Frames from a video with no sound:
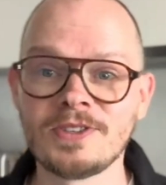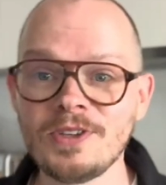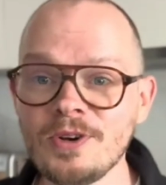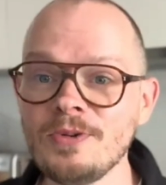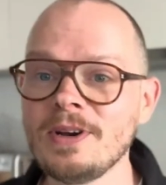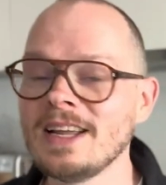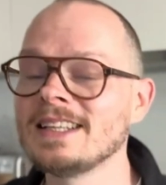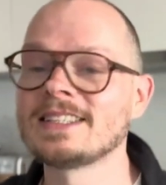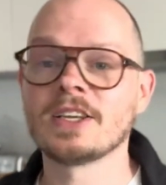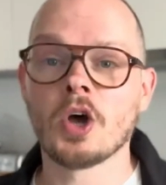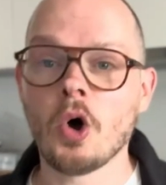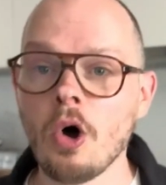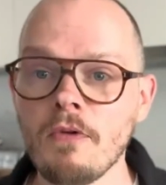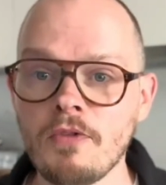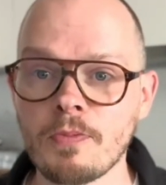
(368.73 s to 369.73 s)
units
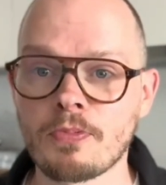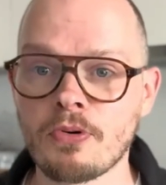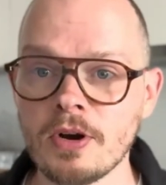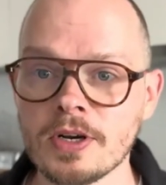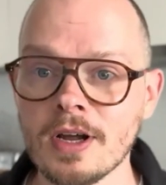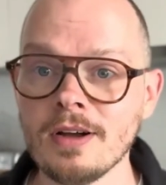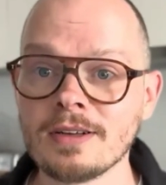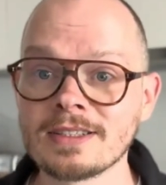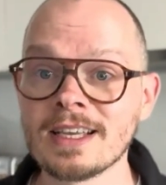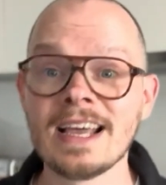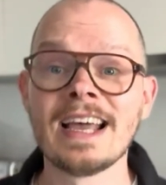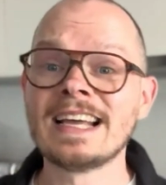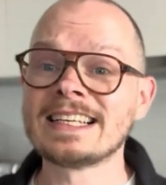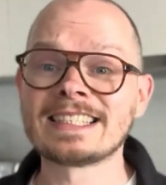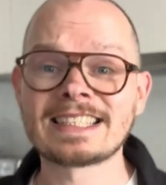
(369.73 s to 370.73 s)
of a product,
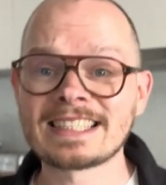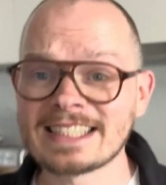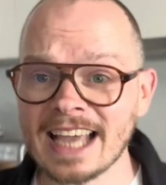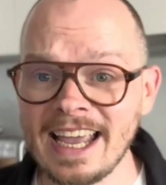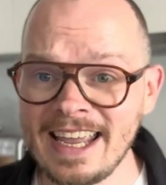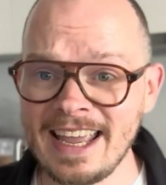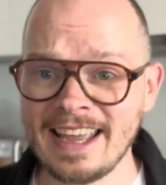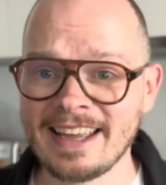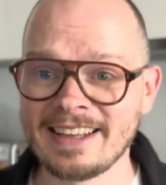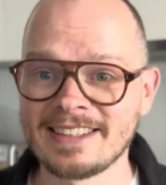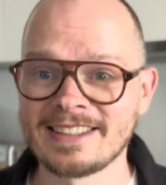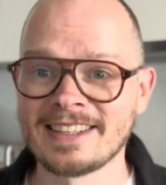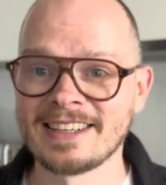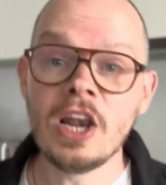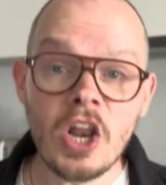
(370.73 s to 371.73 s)
say
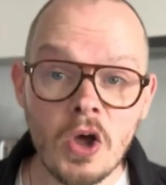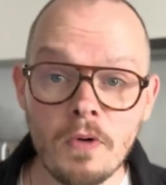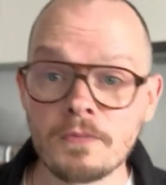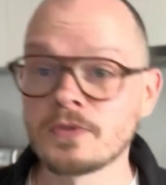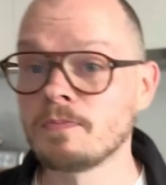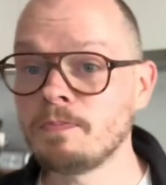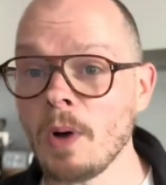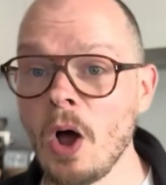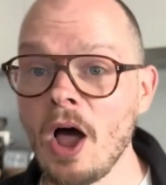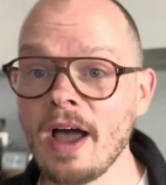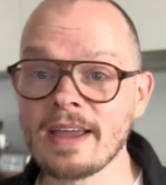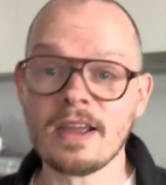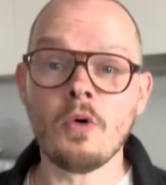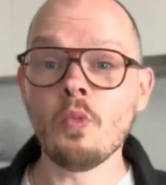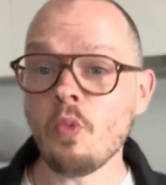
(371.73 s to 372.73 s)
it. Loved
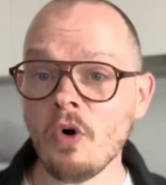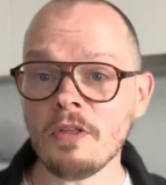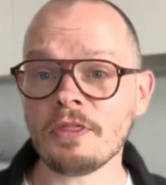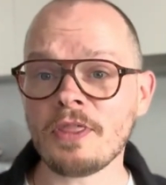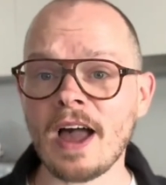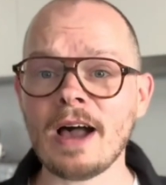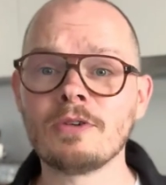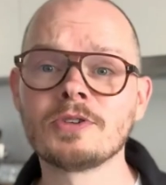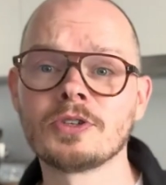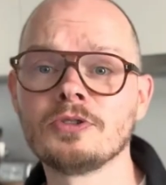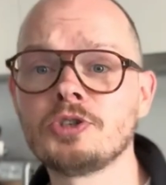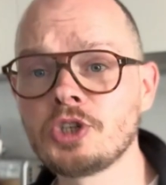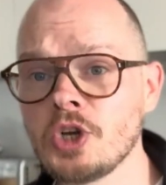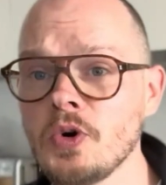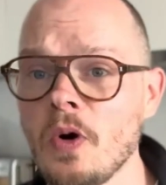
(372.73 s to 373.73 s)
by
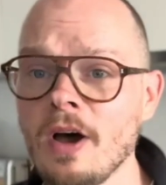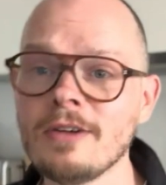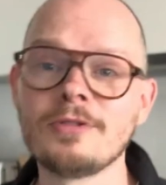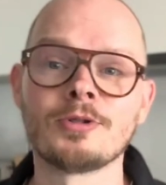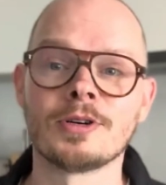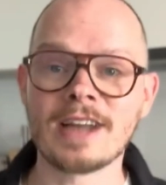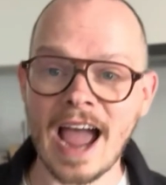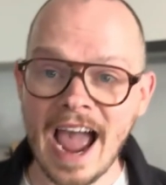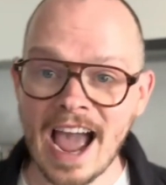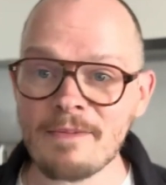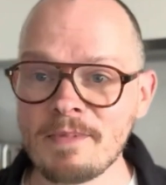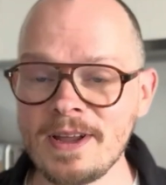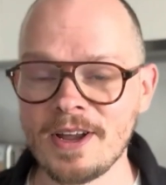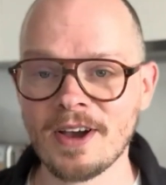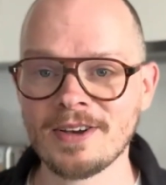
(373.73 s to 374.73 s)
1,200
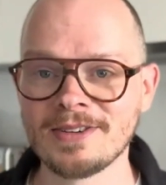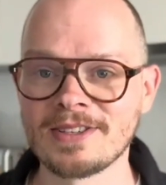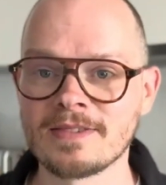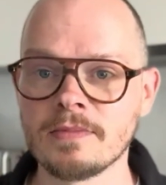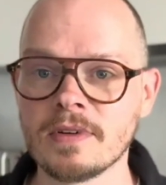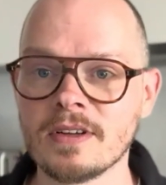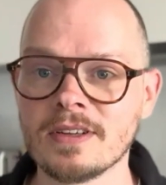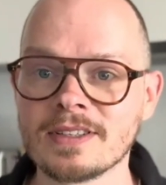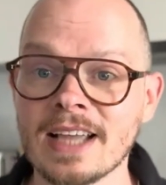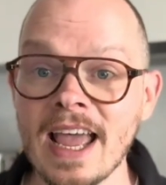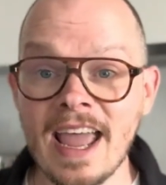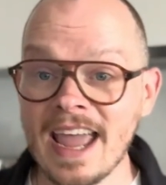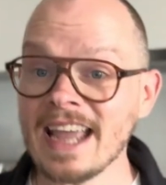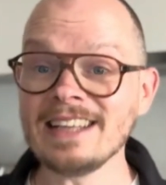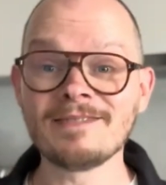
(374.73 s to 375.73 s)
happy customers
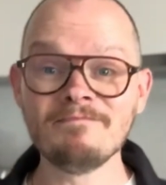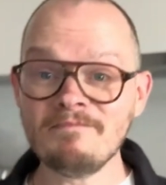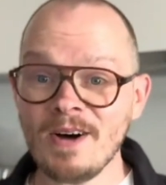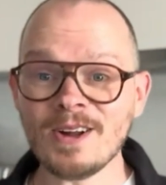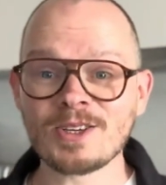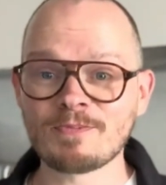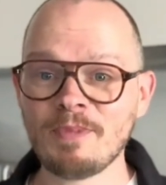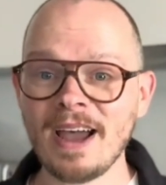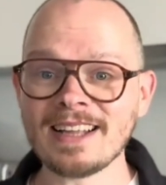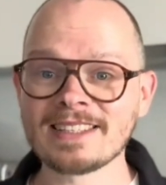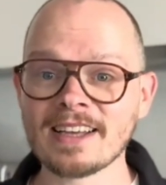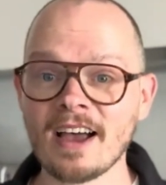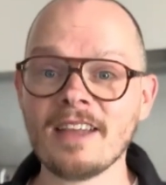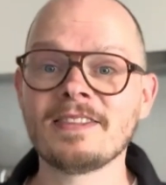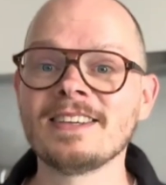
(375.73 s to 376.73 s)
is much
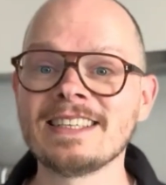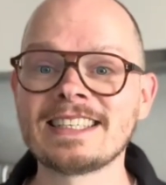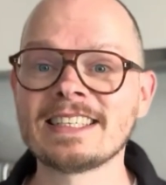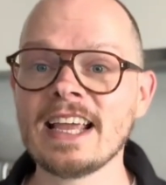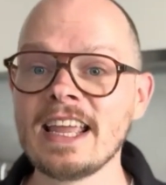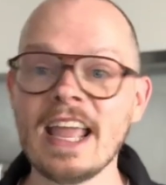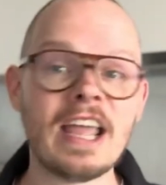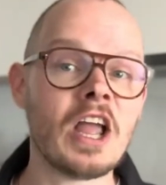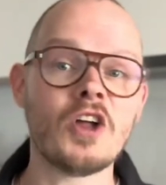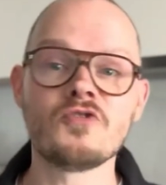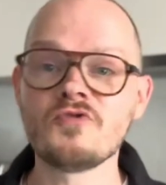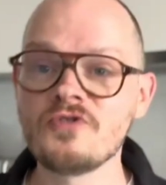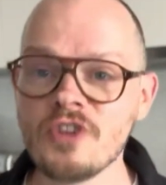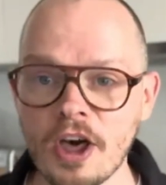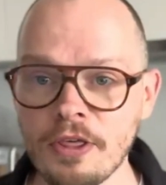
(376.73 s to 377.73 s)
better than saying
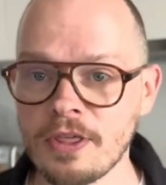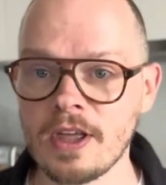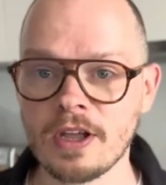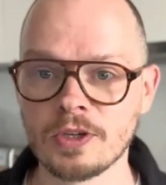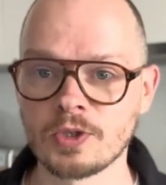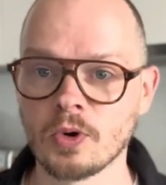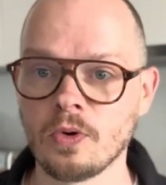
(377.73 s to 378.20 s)
nothing at